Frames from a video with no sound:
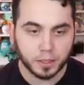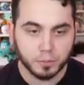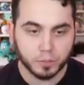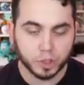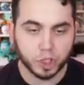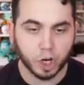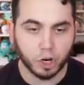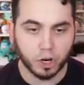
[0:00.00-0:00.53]

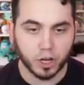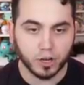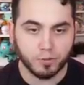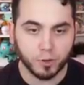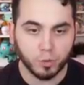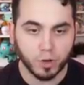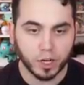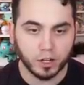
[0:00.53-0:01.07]
Musharna, if
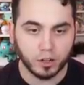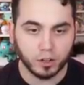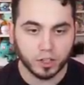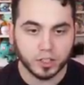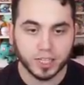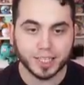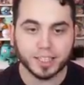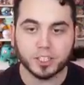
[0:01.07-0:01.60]
you will.
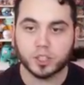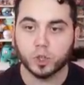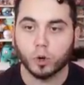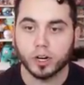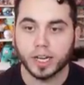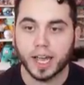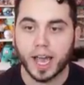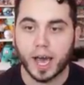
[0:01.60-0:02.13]
It's like the
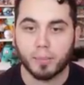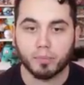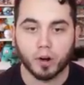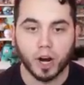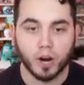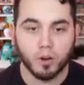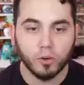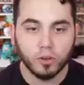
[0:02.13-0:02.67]
sorting hat,
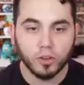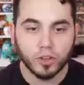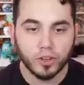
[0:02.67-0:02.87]
bro!